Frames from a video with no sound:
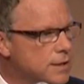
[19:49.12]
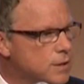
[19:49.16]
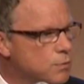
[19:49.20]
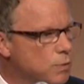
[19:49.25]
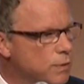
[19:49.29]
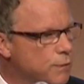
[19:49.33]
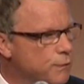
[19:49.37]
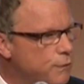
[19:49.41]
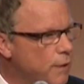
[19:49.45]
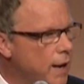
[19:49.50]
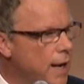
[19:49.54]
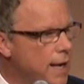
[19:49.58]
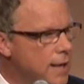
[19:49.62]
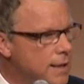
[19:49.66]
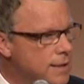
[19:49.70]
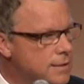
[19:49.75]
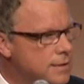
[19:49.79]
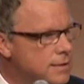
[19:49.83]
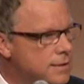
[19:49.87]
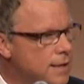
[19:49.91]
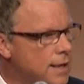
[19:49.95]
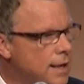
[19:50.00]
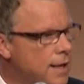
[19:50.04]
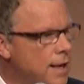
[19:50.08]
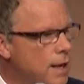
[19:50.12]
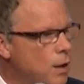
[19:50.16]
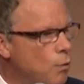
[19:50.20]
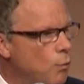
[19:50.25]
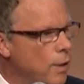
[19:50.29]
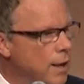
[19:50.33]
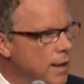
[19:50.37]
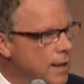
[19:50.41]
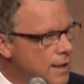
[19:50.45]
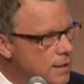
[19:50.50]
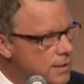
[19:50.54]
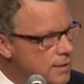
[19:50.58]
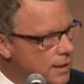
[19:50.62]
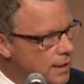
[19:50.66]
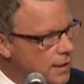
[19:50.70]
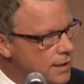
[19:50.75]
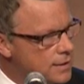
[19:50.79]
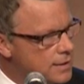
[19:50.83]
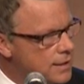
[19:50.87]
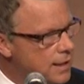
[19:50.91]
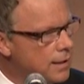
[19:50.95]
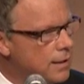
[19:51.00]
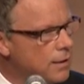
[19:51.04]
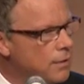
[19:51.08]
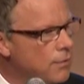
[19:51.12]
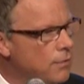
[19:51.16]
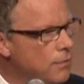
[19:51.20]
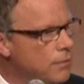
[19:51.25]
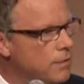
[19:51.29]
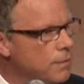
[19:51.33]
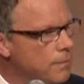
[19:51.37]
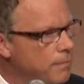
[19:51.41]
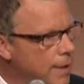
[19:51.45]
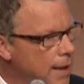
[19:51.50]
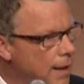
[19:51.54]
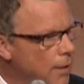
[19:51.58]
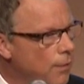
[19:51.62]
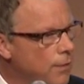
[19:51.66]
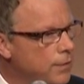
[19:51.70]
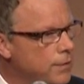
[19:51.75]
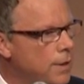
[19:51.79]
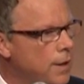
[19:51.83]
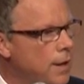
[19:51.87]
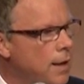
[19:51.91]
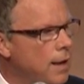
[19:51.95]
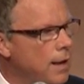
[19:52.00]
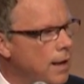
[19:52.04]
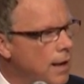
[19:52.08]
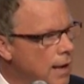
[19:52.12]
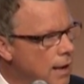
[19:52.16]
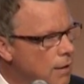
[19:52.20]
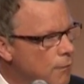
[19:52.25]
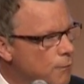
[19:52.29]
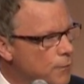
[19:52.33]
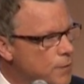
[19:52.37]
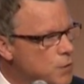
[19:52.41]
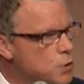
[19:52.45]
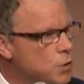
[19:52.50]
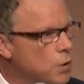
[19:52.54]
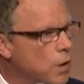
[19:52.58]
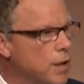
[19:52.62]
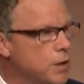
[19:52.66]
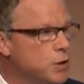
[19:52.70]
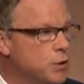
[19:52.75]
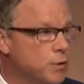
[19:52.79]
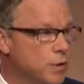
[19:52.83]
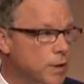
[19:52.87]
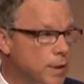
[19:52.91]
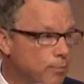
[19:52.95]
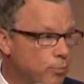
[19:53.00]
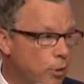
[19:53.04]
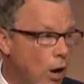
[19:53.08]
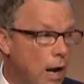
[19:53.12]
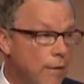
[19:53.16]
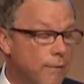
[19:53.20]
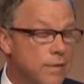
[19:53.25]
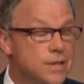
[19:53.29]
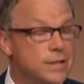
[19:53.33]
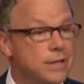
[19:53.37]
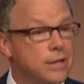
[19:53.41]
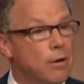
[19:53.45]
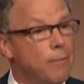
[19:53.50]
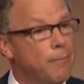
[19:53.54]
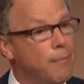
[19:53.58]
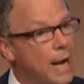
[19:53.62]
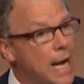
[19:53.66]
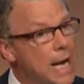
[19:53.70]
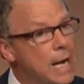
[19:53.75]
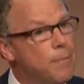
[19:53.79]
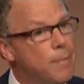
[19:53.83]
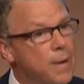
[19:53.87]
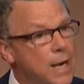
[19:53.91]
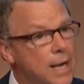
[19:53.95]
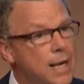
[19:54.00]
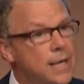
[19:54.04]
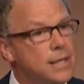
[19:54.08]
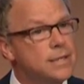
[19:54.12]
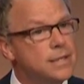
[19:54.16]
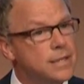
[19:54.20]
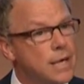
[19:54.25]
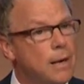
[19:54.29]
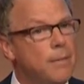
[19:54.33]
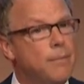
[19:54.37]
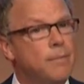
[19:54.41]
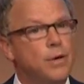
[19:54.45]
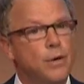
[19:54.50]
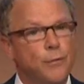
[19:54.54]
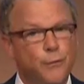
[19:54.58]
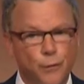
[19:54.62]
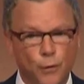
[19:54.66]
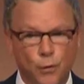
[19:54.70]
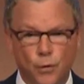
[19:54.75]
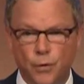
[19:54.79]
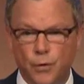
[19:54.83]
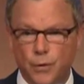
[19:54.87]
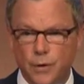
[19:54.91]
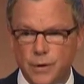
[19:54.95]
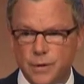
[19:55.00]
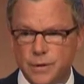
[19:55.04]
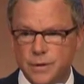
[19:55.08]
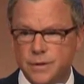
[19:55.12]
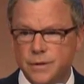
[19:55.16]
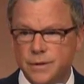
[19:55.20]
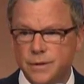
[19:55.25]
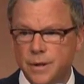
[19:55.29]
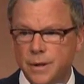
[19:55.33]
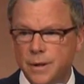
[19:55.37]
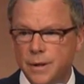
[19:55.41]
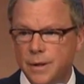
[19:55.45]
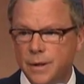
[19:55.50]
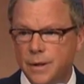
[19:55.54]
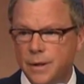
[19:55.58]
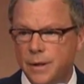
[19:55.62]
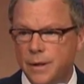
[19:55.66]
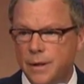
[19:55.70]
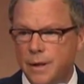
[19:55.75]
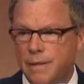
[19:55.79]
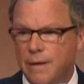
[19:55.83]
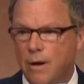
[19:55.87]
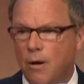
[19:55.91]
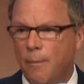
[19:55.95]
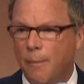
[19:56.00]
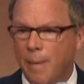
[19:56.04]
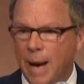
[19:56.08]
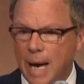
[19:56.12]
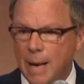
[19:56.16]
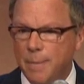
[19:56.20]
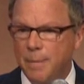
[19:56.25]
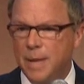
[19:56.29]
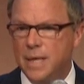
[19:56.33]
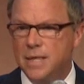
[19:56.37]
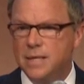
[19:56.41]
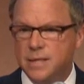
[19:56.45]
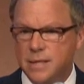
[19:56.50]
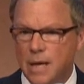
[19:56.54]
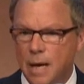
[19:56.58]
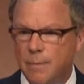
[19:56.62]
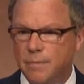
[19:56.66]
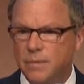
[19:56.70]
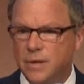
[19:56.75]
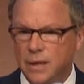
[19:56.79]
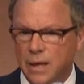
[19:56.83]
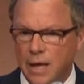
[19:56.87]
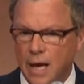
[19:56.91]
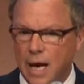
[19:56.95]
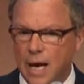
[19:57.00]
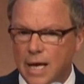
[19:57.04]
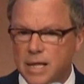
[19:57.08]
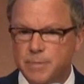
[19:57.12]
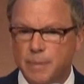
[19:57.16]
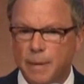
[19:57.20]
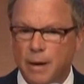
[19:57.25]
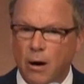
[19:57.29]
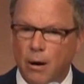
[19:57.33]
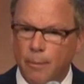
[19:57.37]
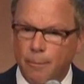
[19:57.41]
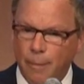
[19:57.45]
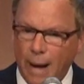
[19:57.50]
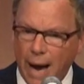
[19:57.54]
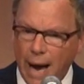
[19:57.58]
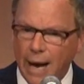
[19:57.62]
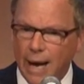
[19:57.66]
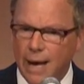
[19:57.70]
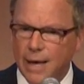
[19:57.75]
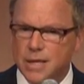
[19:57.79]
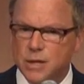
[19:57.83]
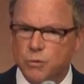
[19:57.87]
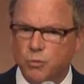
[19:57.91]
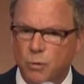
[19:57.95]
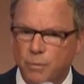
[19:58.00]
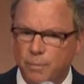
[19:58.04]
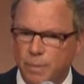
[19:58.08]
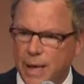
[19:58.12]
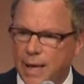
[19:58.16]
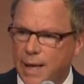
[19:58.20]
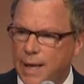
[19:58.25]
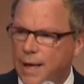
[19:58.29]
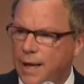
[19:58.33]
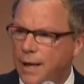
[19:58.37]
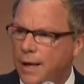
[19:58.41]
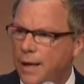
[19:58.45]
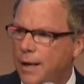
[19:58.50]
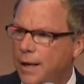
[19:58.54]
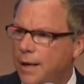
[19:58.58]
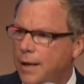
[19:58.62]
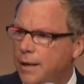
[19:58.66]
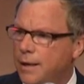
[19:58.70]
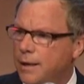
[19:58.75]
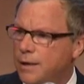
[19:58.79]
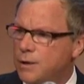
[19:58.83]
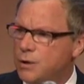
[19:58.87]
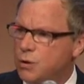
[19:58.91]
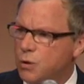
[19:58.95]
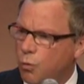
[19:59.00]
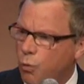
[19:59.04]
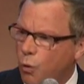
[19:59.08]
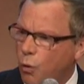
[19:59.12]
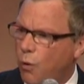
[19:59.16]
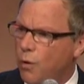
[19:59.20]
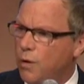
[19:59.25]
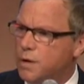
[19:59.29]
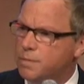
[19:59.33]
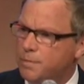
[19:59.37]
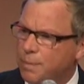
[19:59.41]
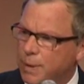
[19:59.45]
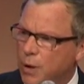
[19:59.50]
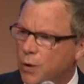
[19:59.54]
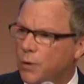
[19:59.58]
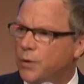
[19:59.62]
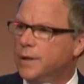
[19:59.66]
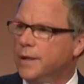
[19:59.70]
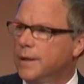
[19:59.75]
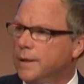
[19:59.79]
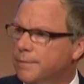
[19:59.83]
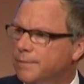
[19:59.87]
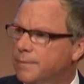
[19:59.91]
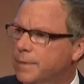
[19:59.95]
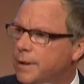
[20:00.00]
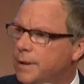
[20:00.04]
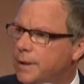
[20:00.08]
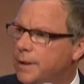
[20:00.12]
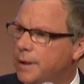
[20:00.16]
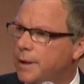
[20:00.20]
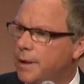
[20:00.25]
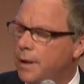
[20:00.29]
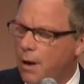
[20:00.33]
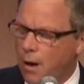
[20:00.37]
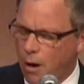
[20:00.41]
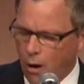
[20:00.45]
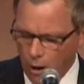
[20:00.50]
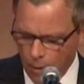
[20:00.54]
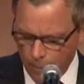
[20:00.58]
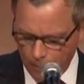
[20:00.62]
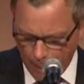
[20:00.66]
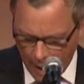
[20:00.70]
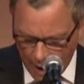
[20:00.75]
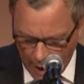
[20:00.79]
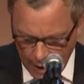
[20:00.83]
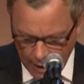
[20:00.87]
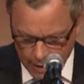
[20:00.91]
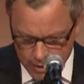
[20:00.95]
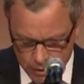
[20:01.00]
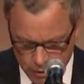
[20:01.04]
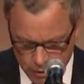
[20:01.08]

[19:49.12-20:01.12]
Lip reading: we face. We need to continue to build infrastructure in the province. There may be some deferrals, there may be some delays, but our bias will be towards building. Our bias